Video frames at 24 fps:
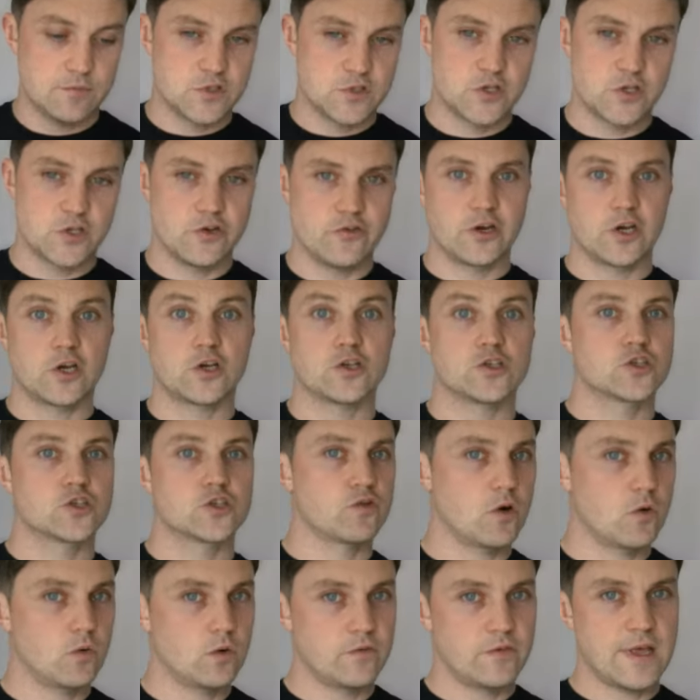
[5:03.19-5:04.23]
So you're in
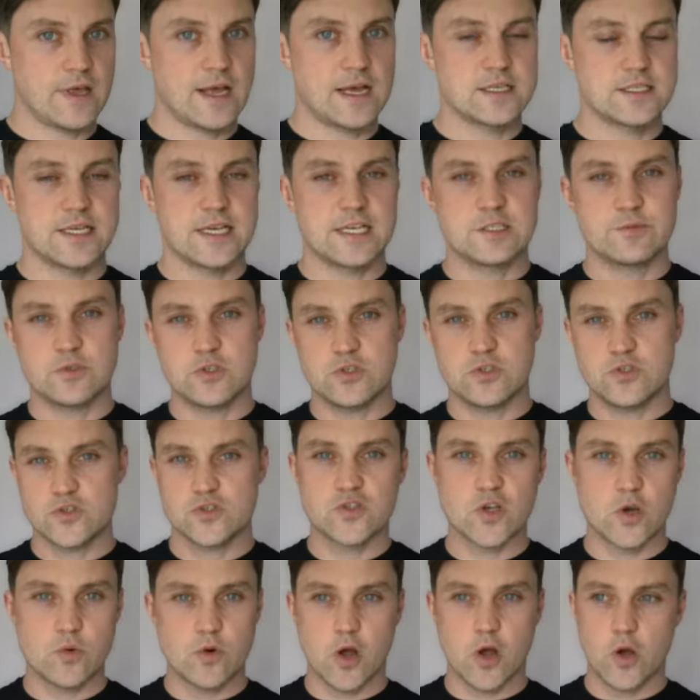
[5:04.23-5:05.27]
control of the assets, but you
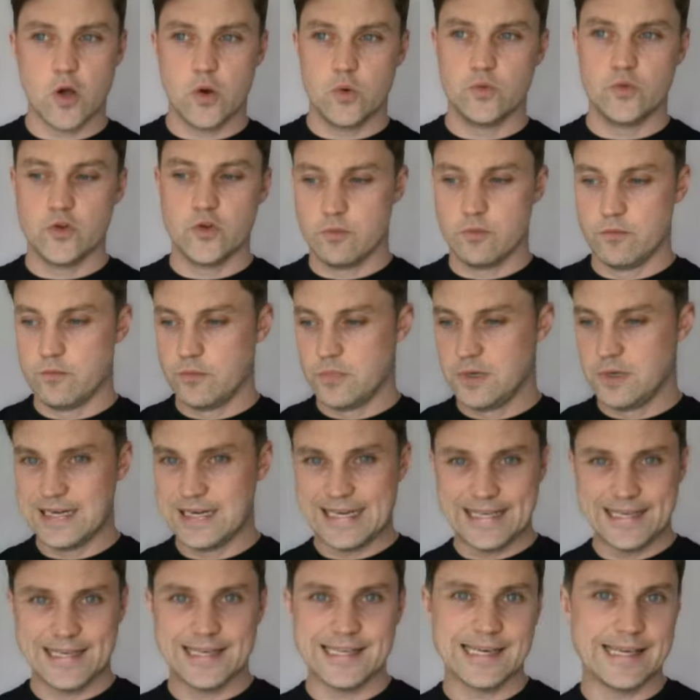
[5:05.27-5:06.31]
just don't own them
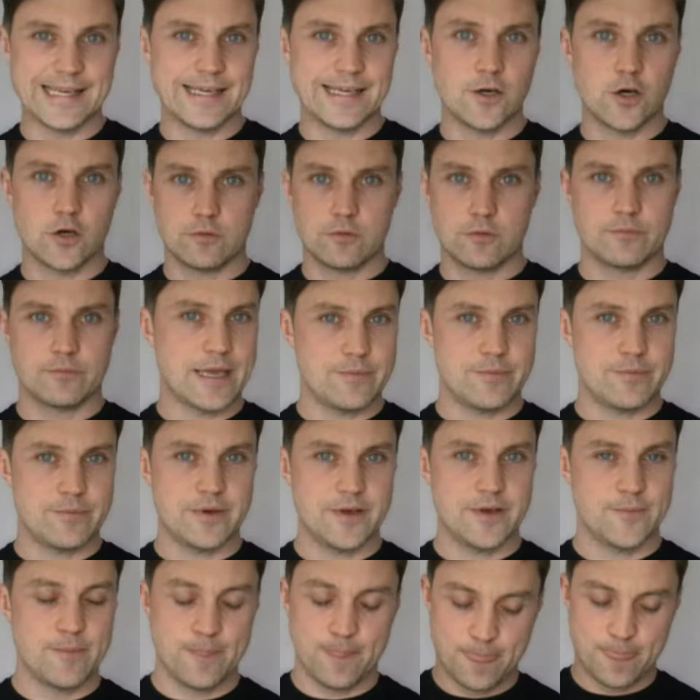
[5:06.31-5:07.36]
legally on
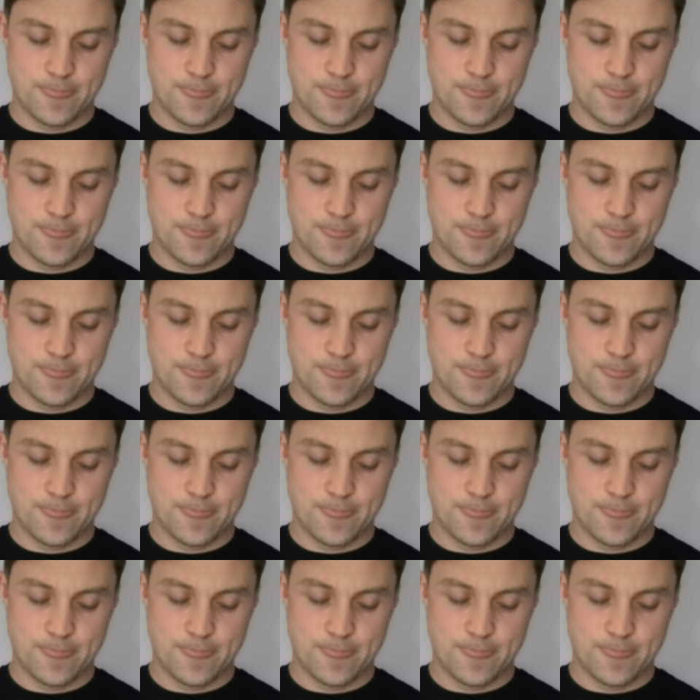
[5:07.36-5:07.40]
paper.